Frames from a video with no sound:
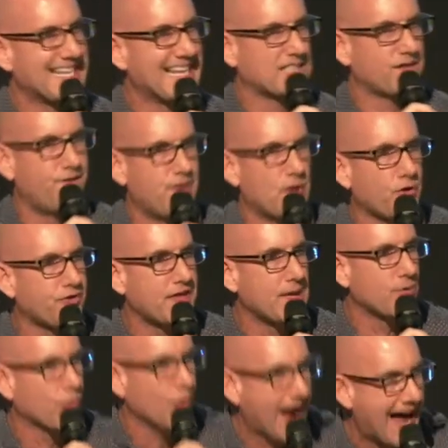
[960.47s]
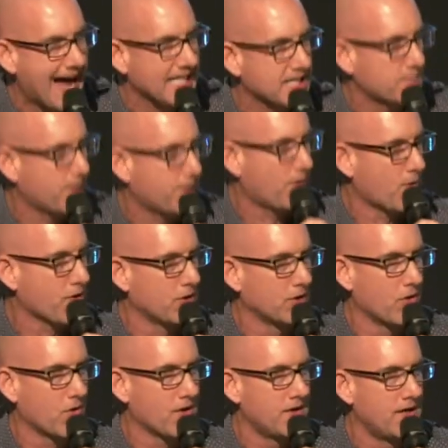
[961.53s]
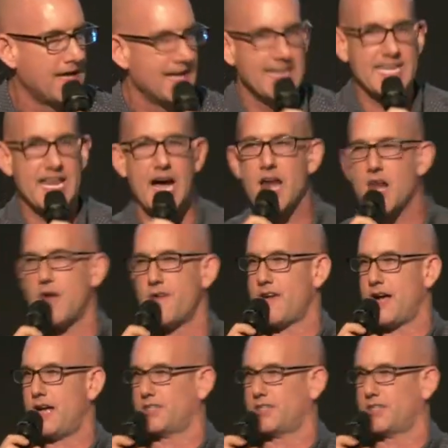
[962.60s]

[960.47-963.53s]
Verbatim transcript: is as filthy rags before the Lord? None of